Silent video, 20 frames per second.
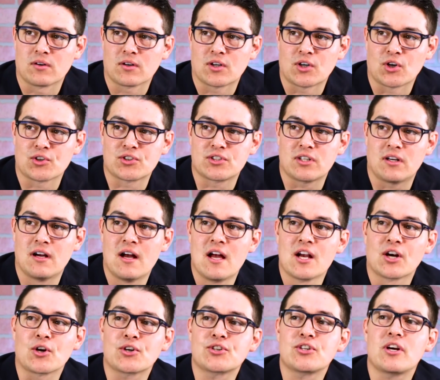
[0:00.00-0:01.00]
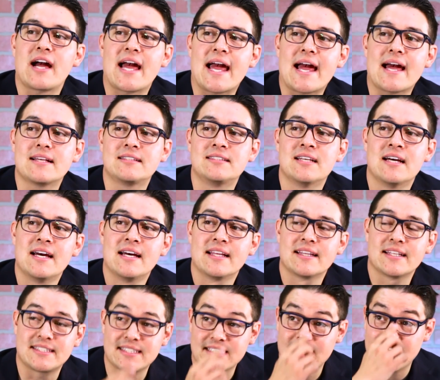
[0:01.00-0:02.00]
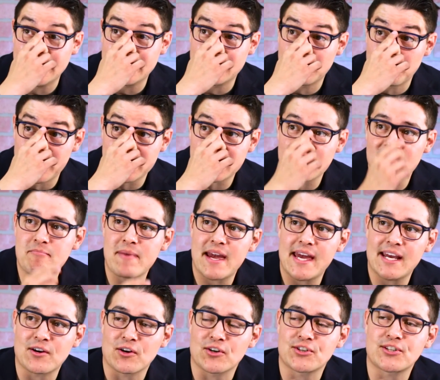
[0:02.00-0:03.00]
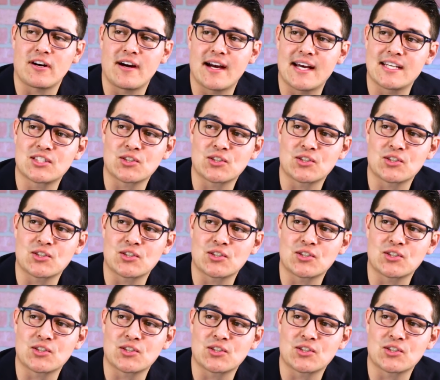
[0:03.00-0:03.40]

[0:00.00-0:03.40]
Kershaw has, listen, in the month of May, Kershaw has